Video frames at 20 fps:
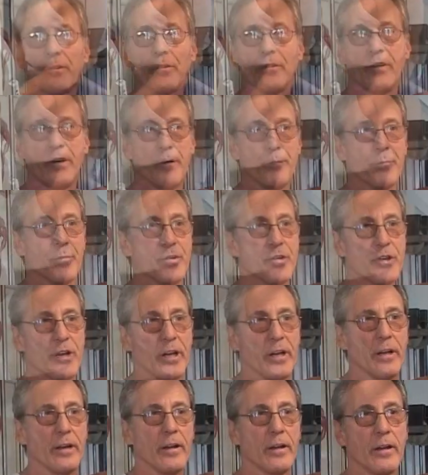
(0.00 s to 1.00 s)
after dip
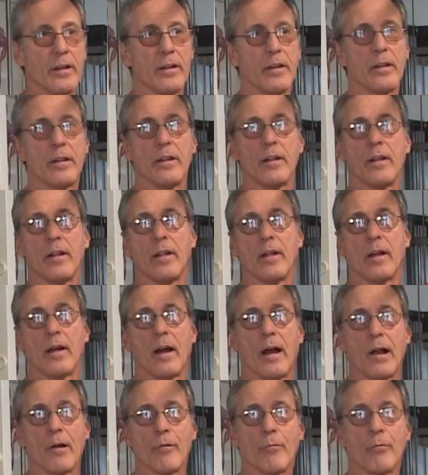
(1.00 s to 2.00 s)
machine,
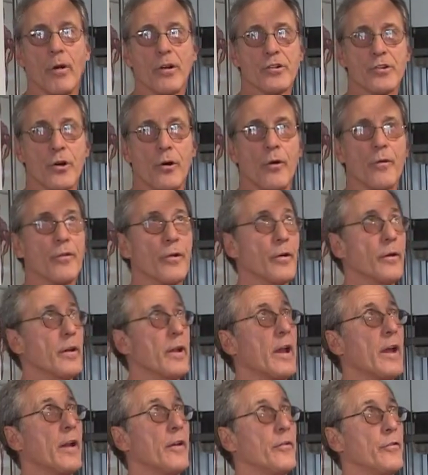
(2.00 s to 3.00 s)
I rush
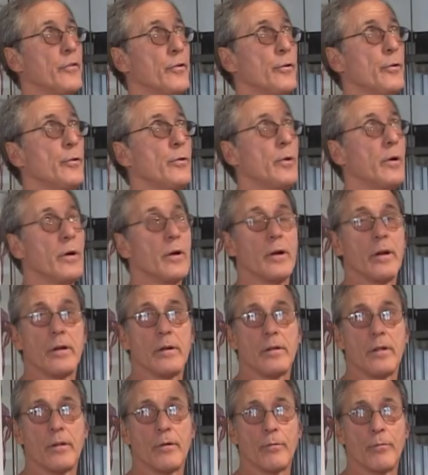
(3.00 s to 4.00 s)
over and do
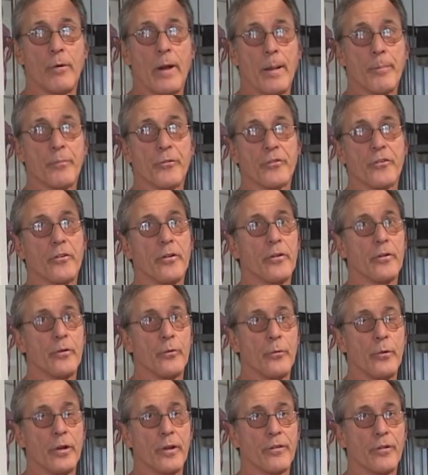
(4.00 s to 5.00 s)
reps
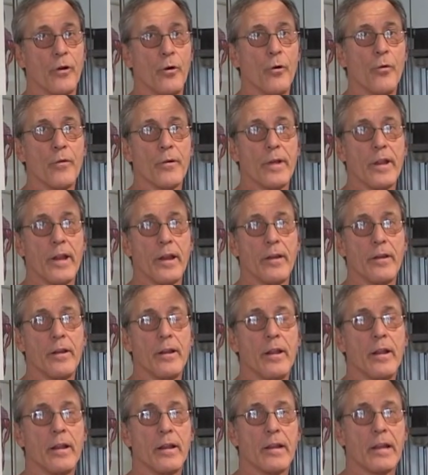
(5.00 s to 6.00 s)
with
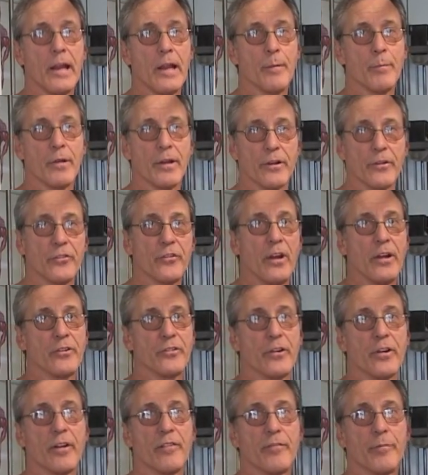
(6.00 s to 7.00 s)
overhead cable
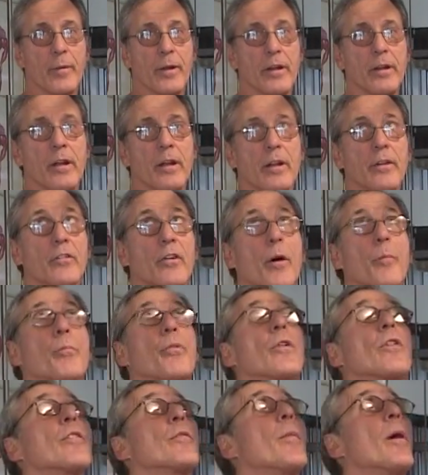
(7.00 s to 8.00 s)
extension off my
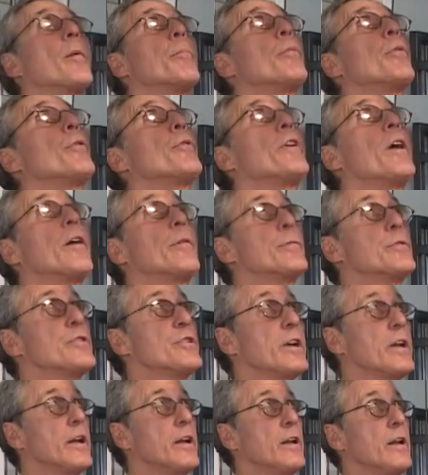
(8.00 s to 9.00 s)
top pulley of my pull down
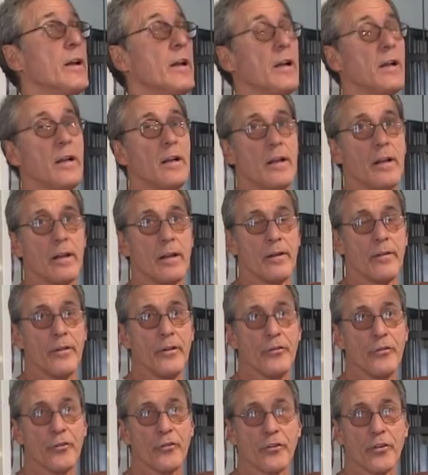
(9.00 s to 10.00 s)
machine.
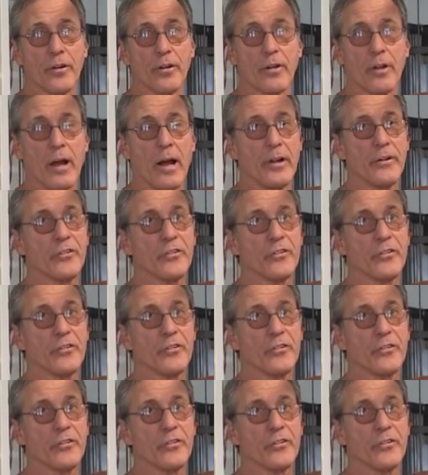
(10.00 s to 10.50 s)
This is an